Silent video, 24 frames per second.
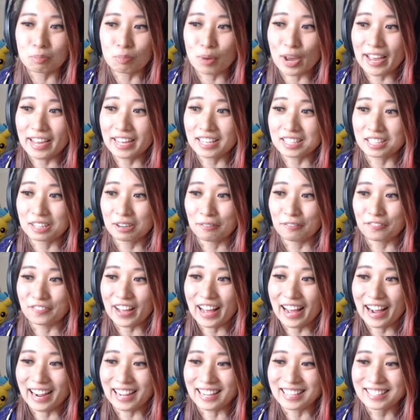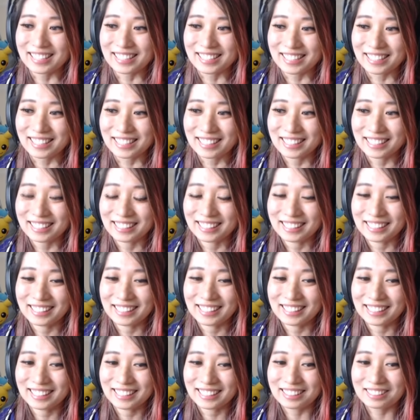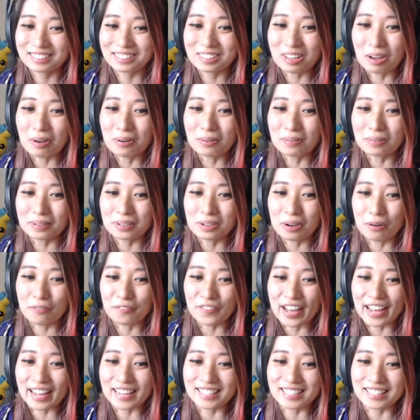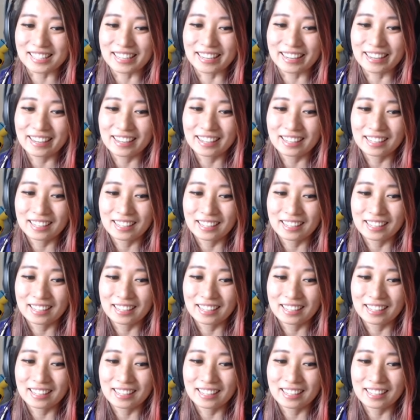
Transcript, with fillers: way too fast. Don't go fast, Lee.